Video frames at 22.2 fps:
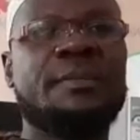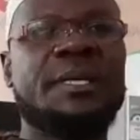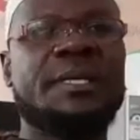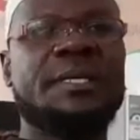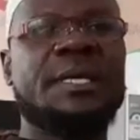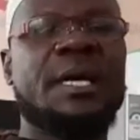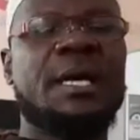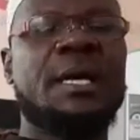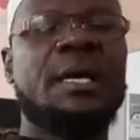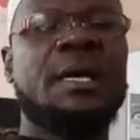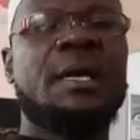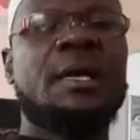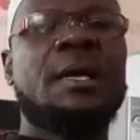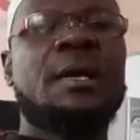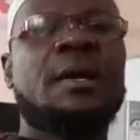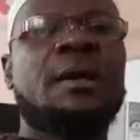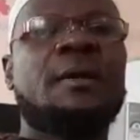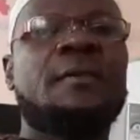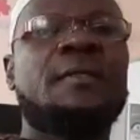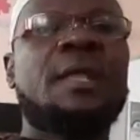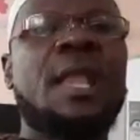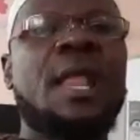better,
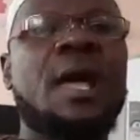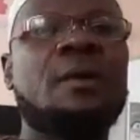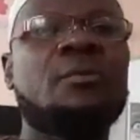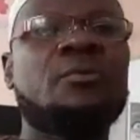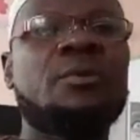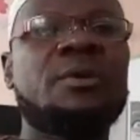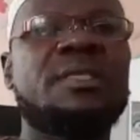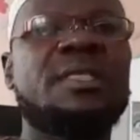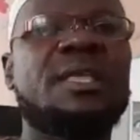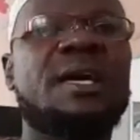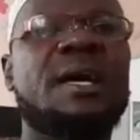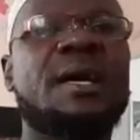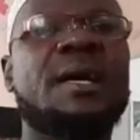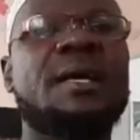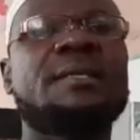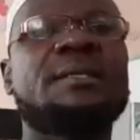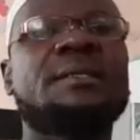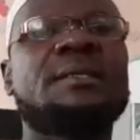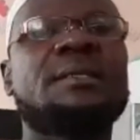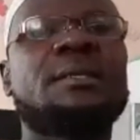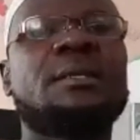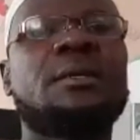the language
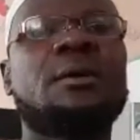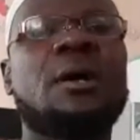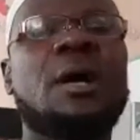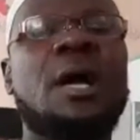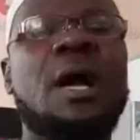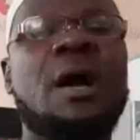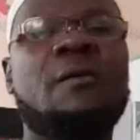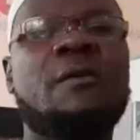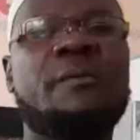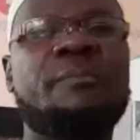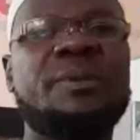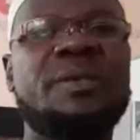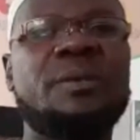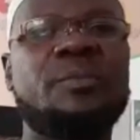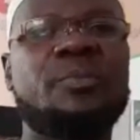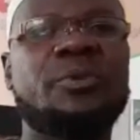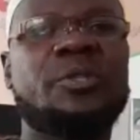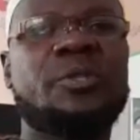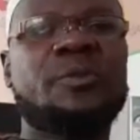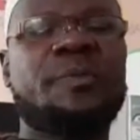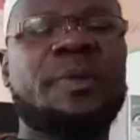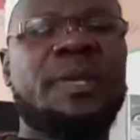that our
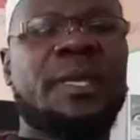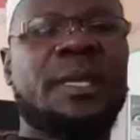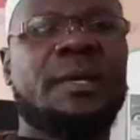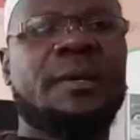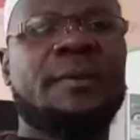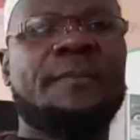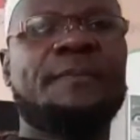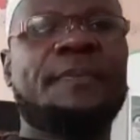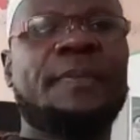people speak,